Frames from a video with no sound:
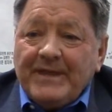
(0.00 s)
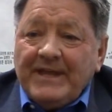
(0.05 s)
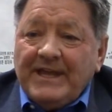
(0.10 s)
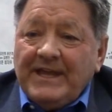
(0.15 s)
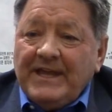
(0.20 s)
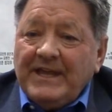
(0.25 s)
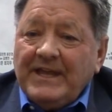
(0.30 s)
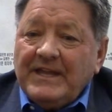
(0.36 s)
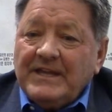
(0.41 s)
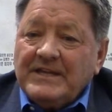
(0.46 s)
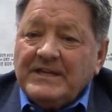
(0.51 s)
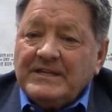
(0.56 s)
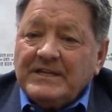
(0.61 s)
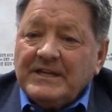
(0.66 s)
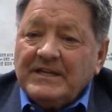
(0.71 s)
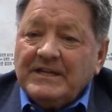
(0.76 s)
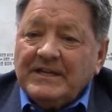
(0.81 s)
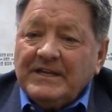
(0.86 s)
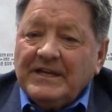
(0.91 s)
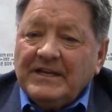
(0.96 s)
and
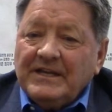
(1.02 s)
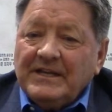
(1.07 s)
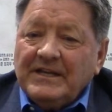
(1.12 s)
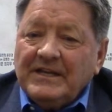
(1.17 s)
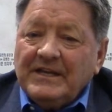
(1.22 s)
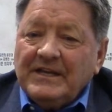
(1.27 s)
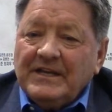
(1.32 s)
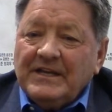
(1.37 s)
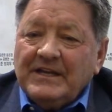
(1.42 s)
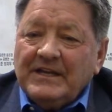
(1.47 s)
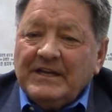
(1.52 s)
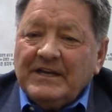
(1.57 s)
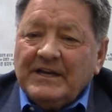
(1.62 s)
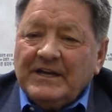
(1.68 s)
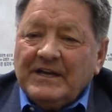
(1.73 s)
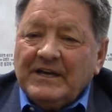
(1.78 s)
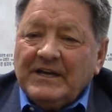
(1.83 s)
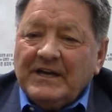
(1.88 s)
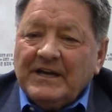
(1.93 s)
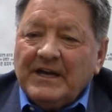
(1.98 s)

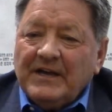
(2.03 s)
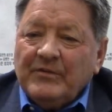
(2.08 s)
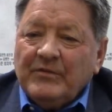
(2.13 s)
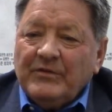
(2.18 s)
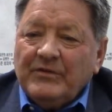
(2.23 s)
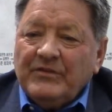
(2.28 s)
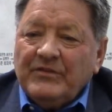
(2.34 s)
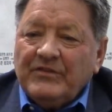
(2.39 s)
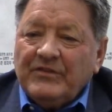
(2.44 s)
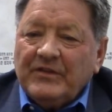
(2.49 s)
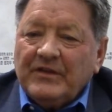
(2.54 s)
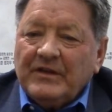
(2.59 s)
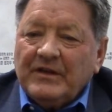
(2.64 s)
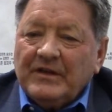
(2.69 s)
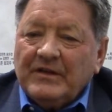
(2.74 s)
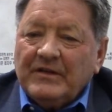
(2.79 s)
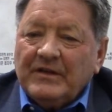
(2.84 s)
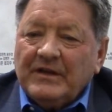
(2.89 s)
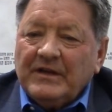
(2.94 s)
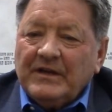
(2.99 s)
I was
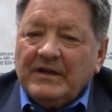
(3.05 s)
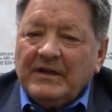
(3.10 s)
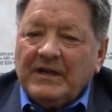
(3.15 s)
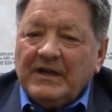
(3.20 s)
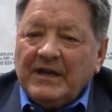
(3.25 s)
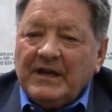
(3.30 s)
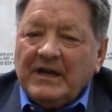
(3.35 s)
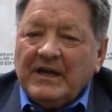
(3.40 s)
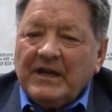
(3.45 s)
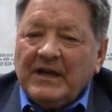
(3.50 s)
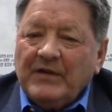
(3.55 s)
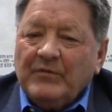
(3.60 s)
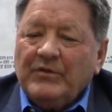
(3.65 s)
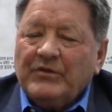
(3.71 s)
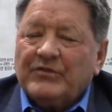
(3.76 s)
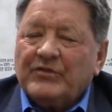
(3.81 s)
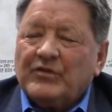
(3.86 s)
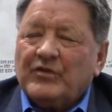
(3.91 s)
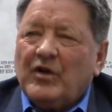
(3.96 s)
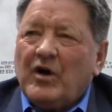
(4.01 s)

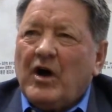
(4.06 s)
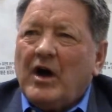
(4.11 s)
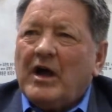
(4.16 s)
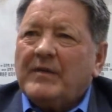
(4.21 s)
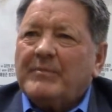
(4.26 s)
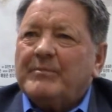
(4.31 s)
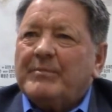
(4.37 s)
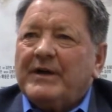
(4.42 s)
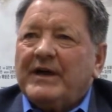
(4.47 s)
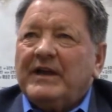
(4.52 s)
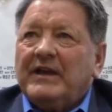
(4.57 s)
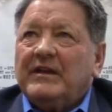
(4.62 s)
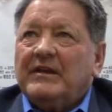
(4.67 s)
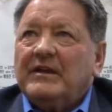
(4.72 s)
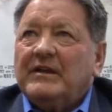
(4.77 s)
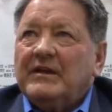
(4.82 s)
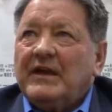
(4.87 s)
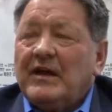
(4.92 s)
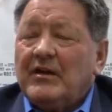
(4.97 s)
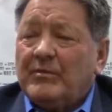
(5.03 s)
caught by
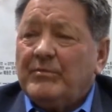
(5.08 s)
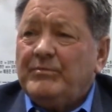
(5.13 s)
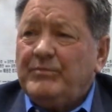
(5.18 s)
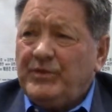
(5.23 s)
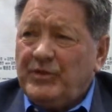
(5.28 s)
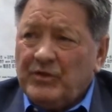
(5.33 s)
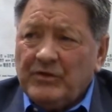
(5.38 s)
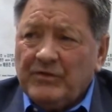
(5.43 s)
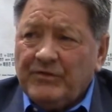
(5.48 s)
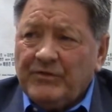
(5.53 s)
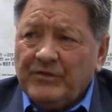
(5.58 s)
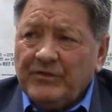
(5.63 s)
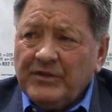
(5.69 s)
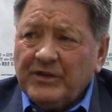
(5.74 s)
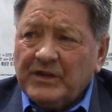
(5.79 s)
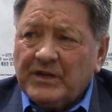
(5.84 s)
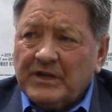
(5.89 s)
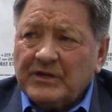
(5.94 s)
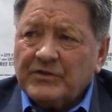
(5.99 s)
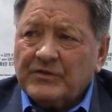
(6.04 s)
how beautiful
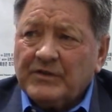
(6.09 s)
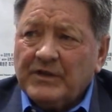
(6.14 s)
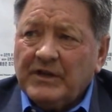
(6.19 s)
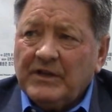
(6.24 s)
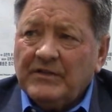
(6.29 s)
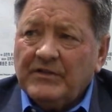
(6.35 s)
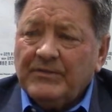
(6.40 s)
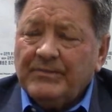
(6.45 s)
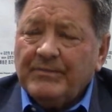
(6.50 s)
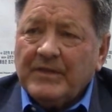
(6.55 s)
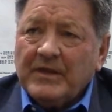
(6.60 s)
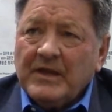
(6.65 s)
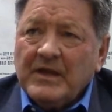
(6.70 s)
the country is.